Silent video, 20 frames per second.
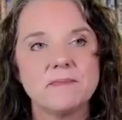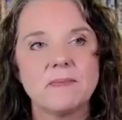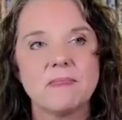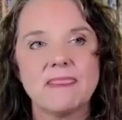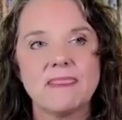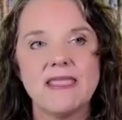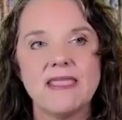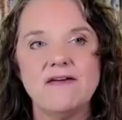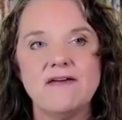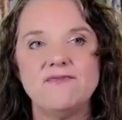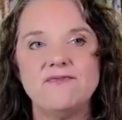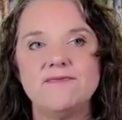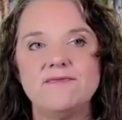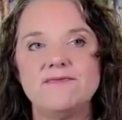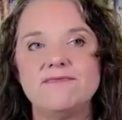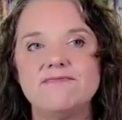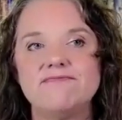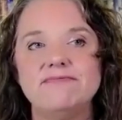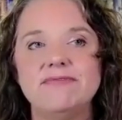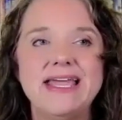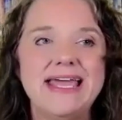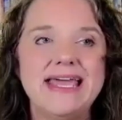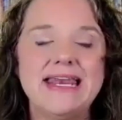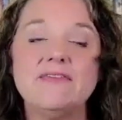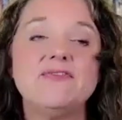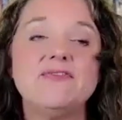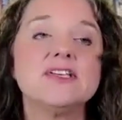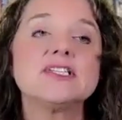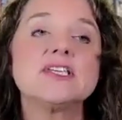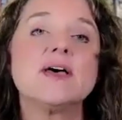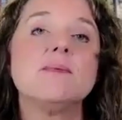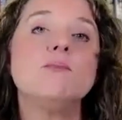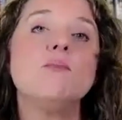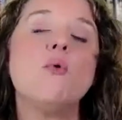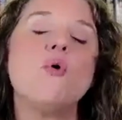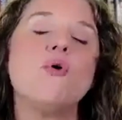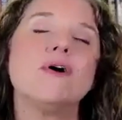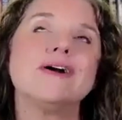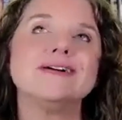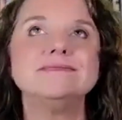If it's a
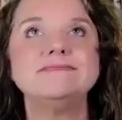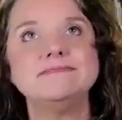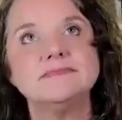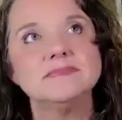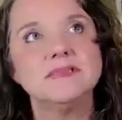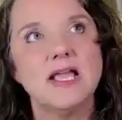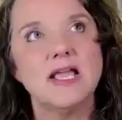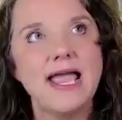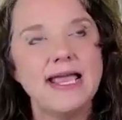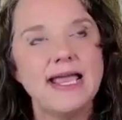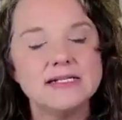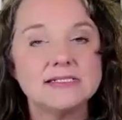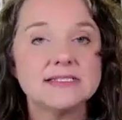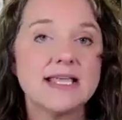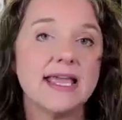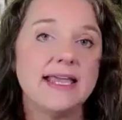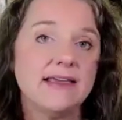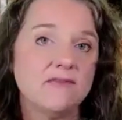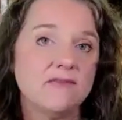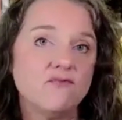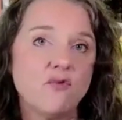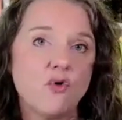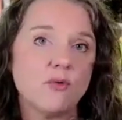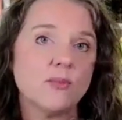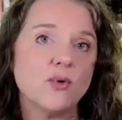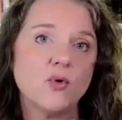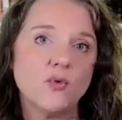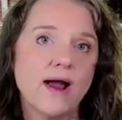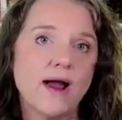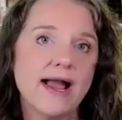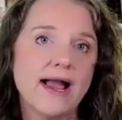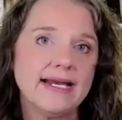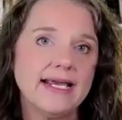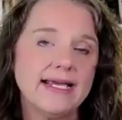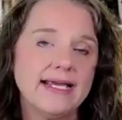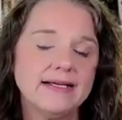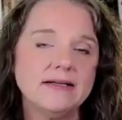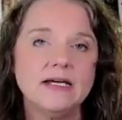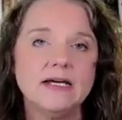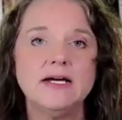more, I hate to say informal
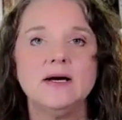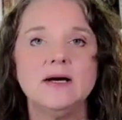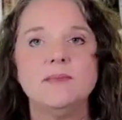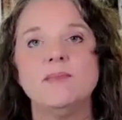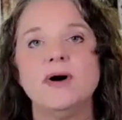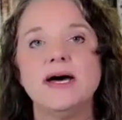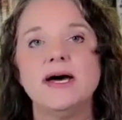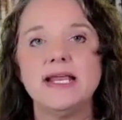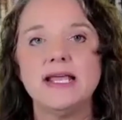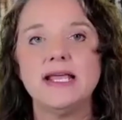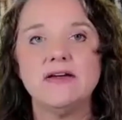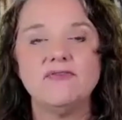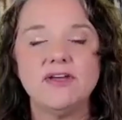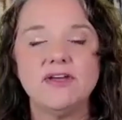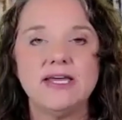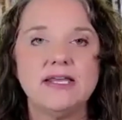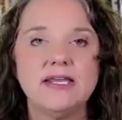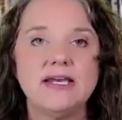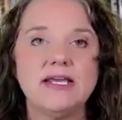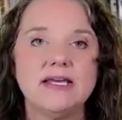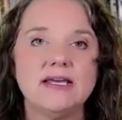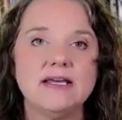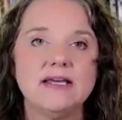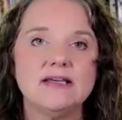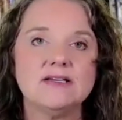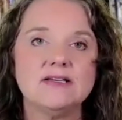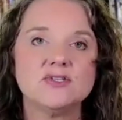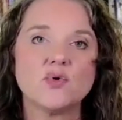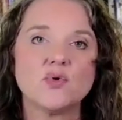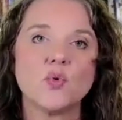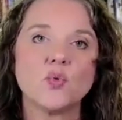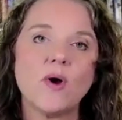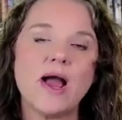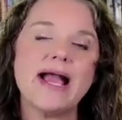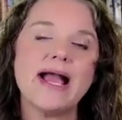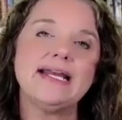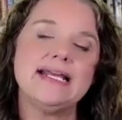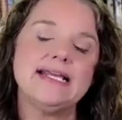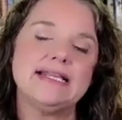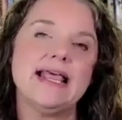writing, but if it is
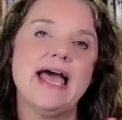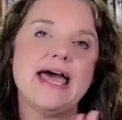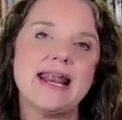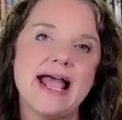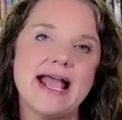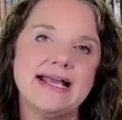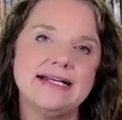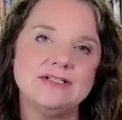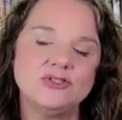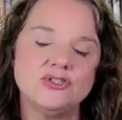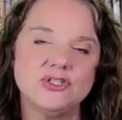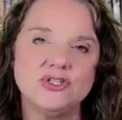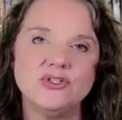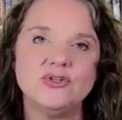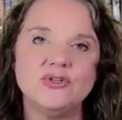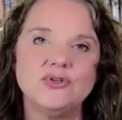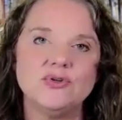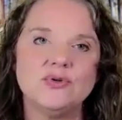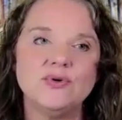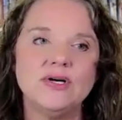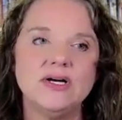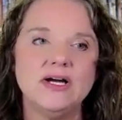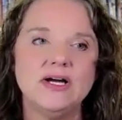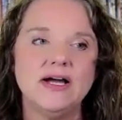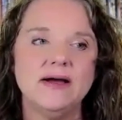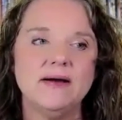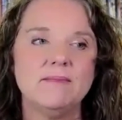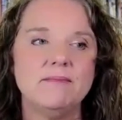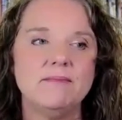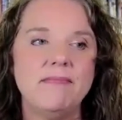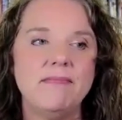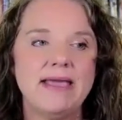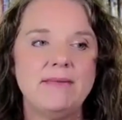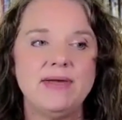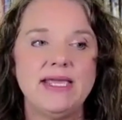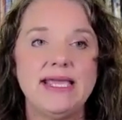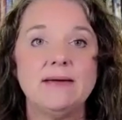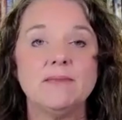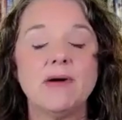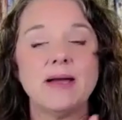writing that I do
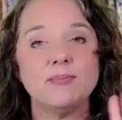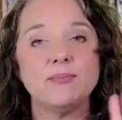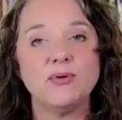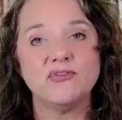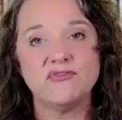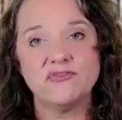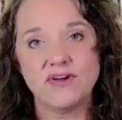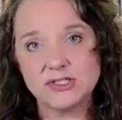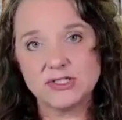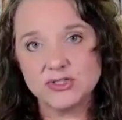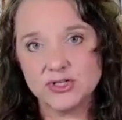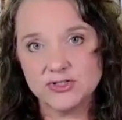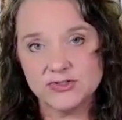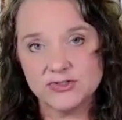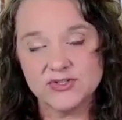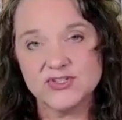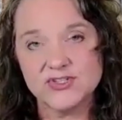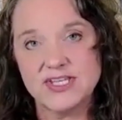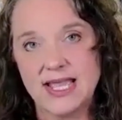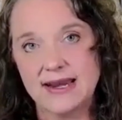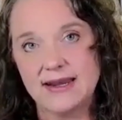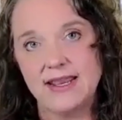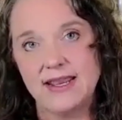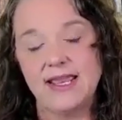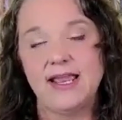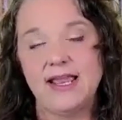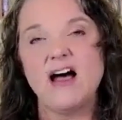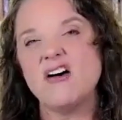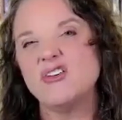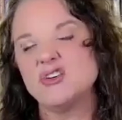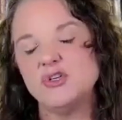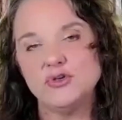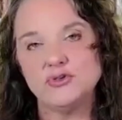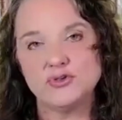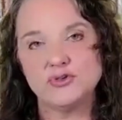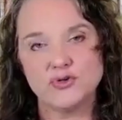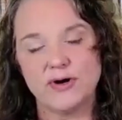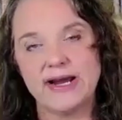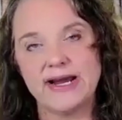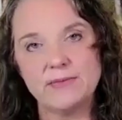maybe in my professional setting, I'll
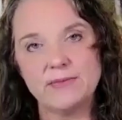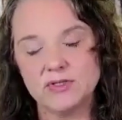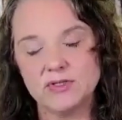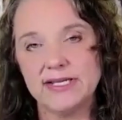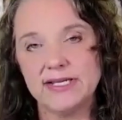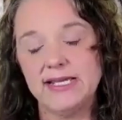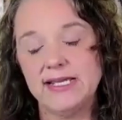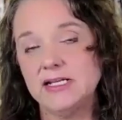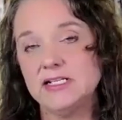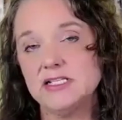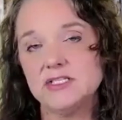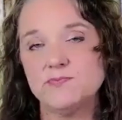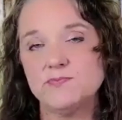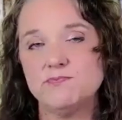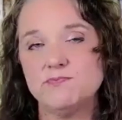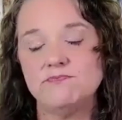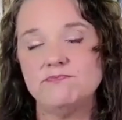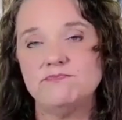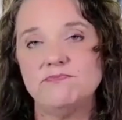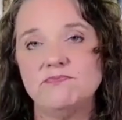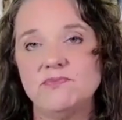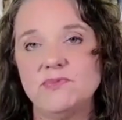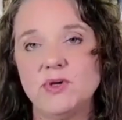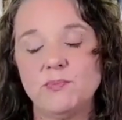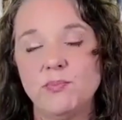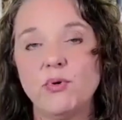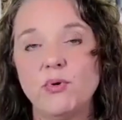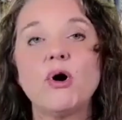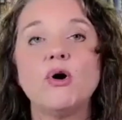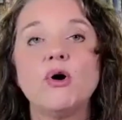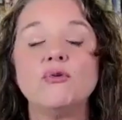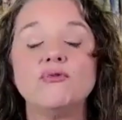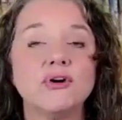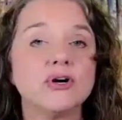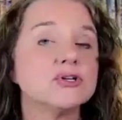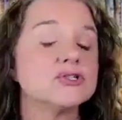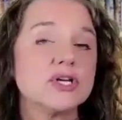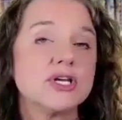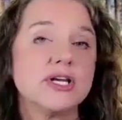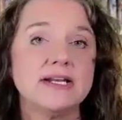use Grammarly, and it's the pro
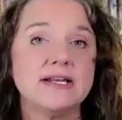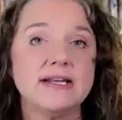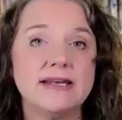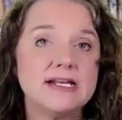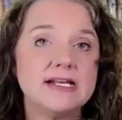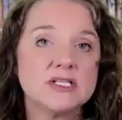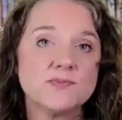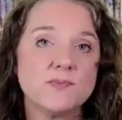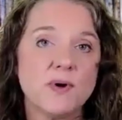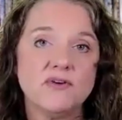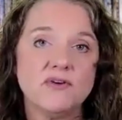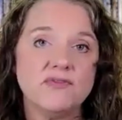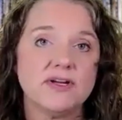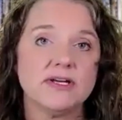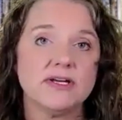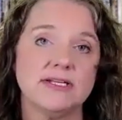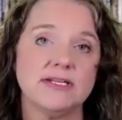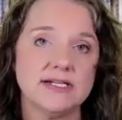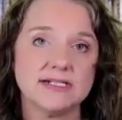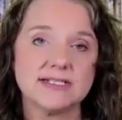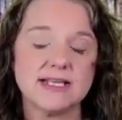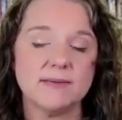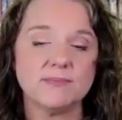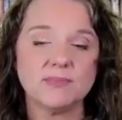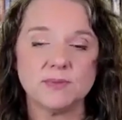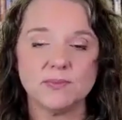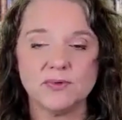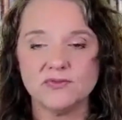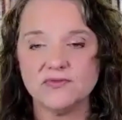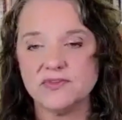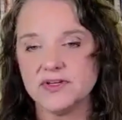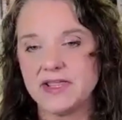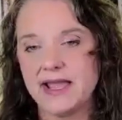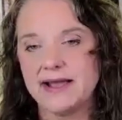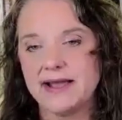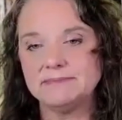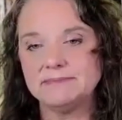version, and it's perfectly acceptable for that.